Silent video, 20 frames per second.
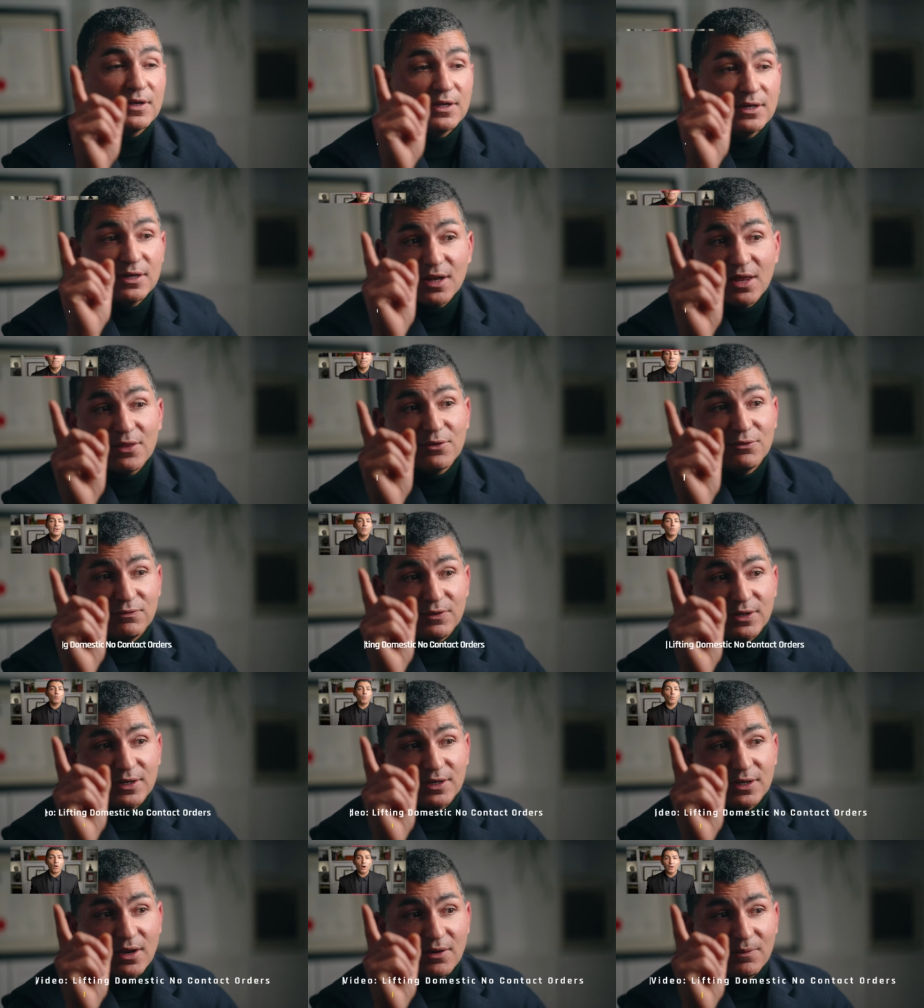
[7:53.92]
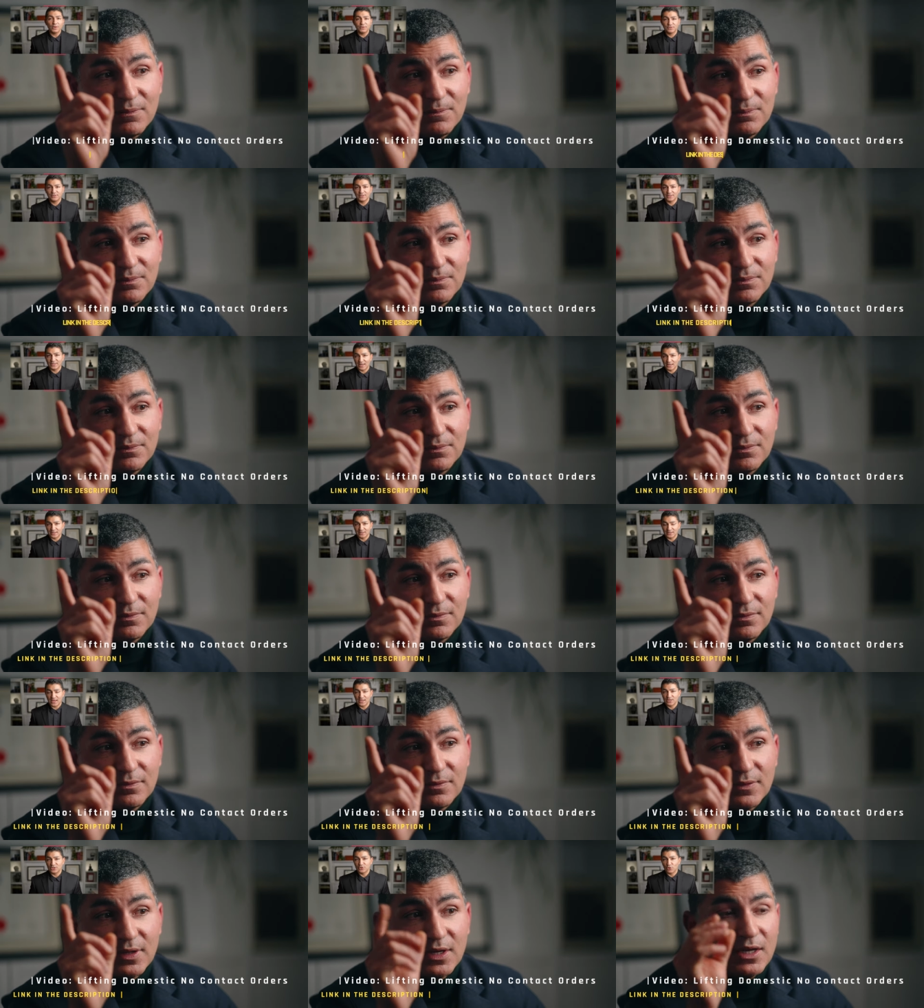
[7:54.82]
in another video.
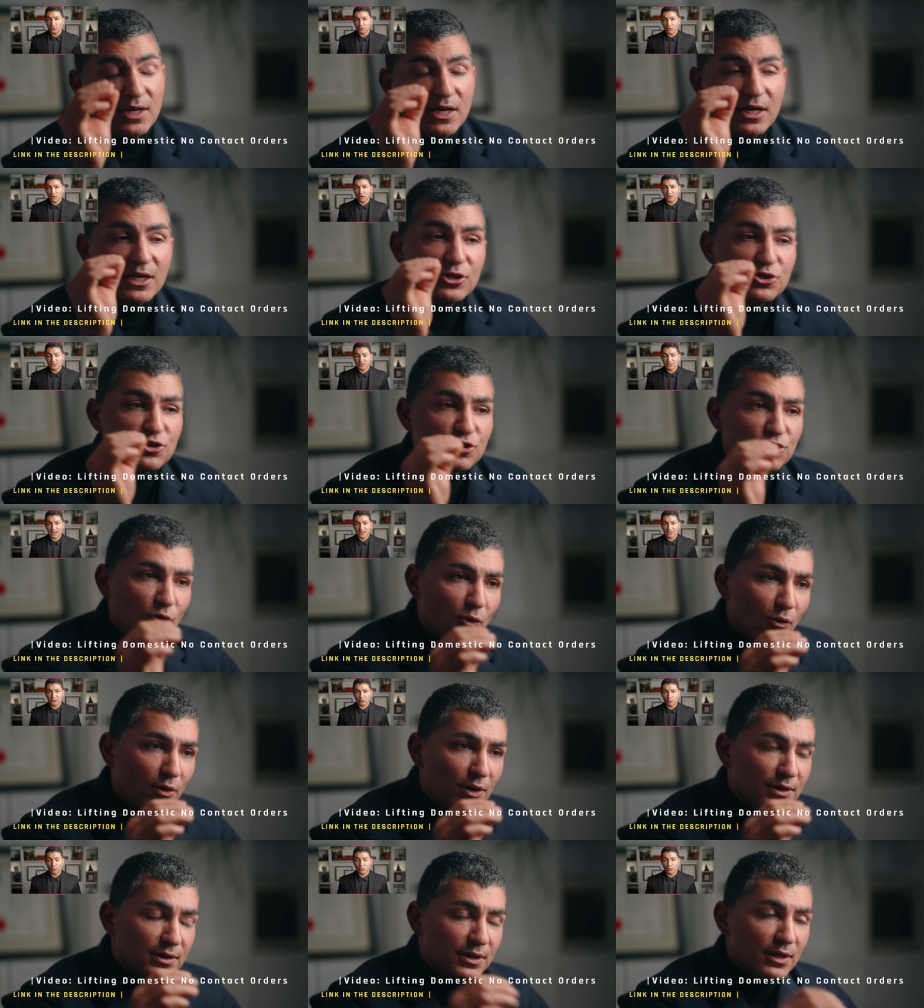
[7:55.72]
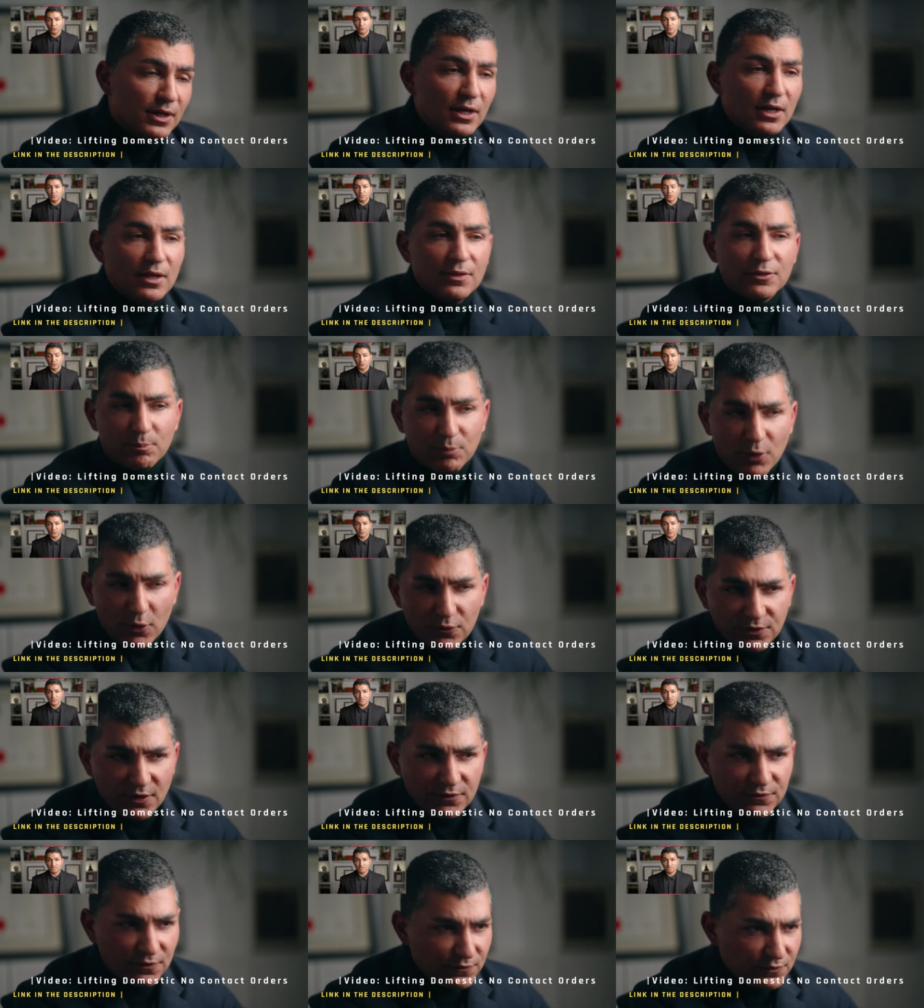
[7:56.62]
In short, the
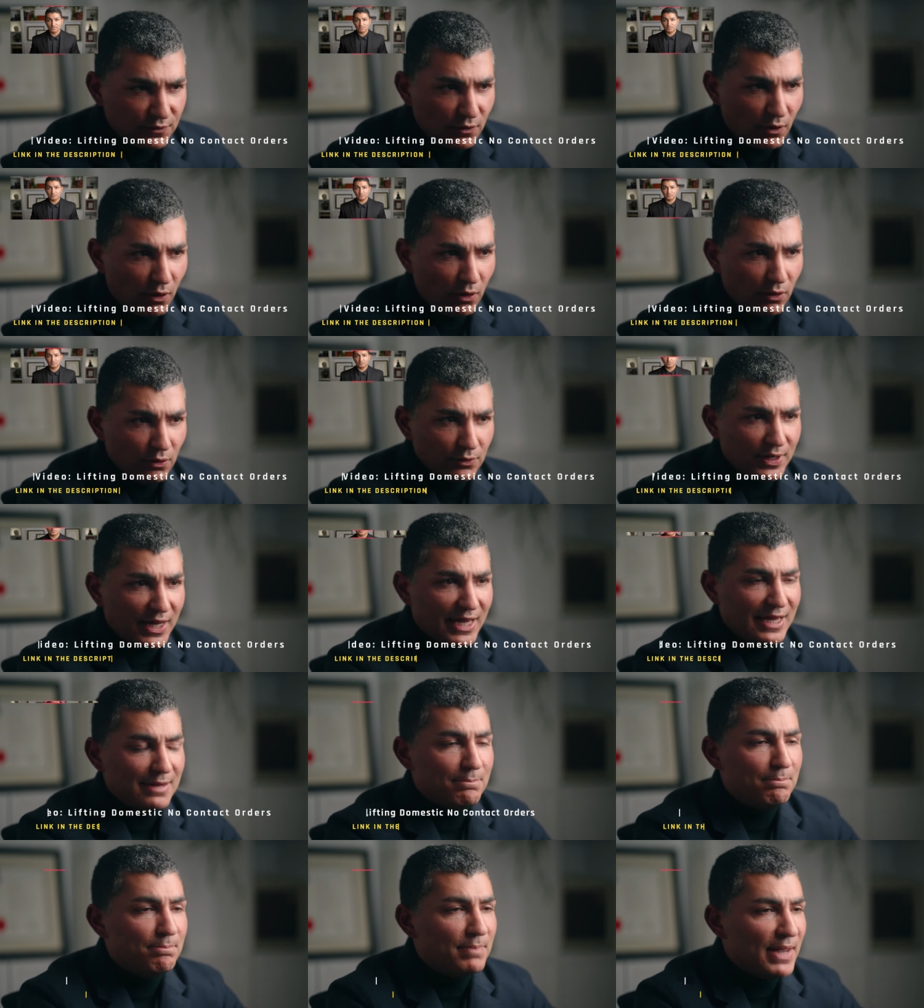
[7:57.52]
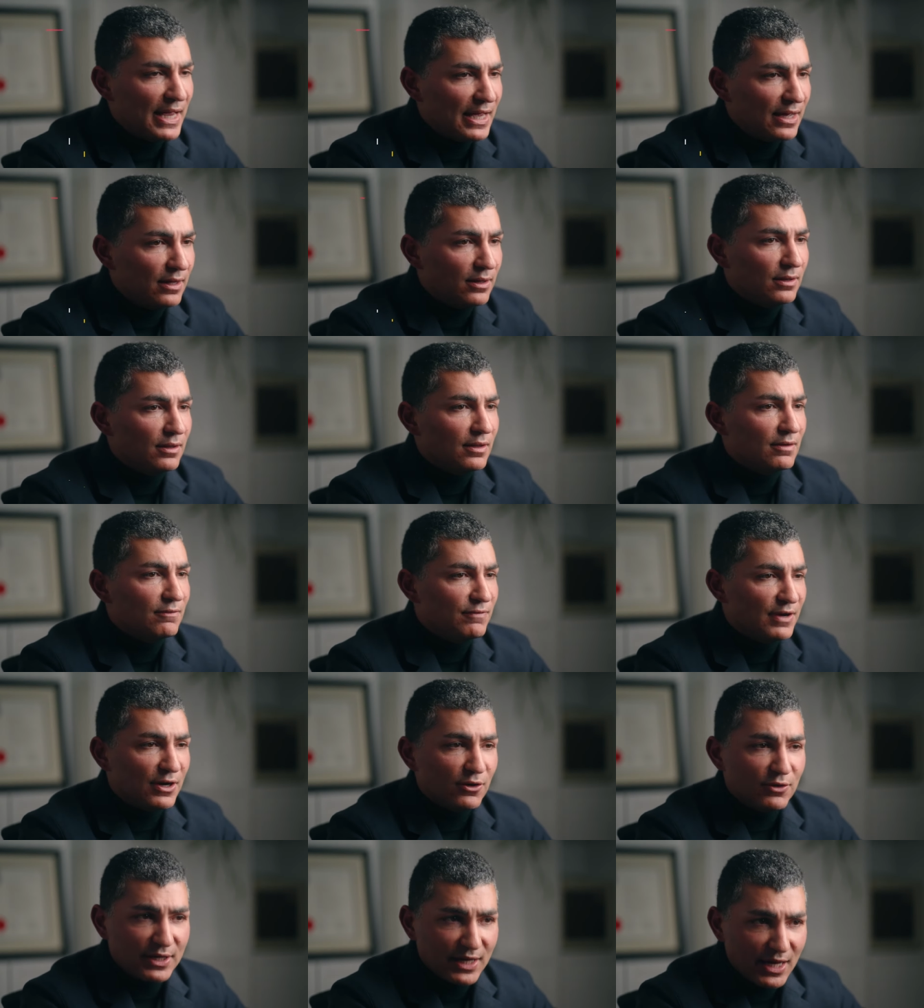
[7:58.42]
process is called a bail
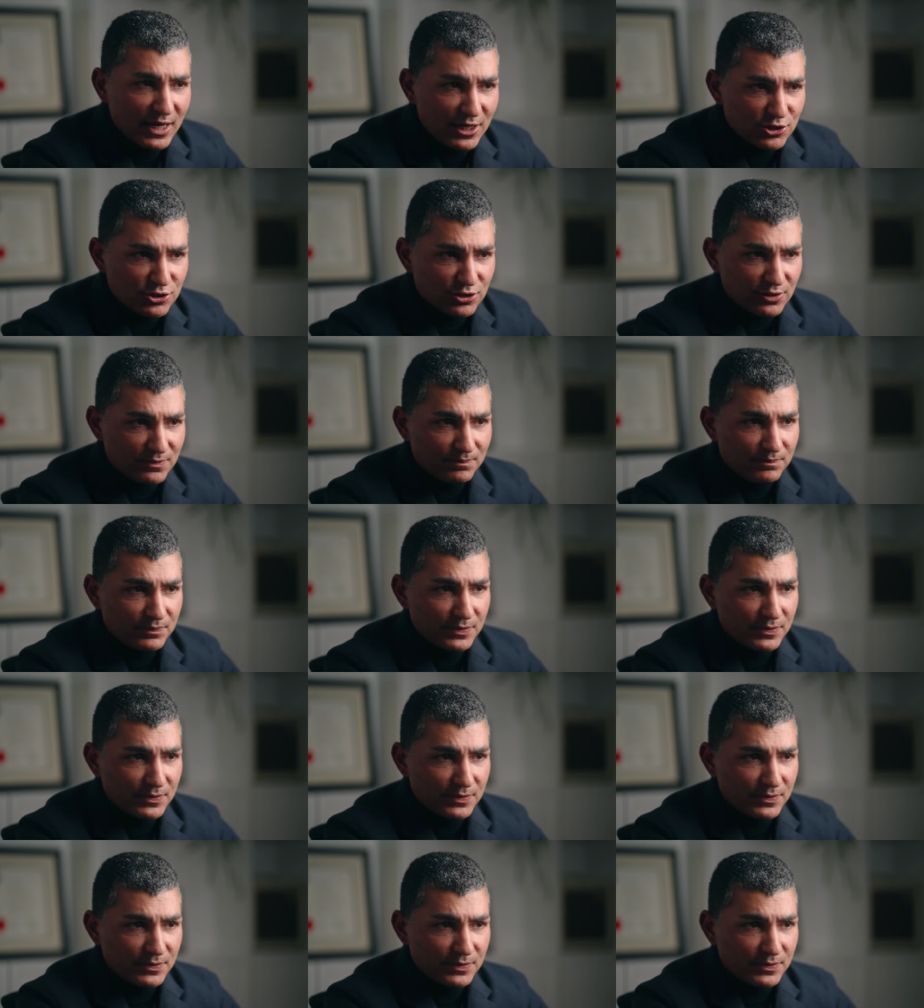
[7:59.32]
variation,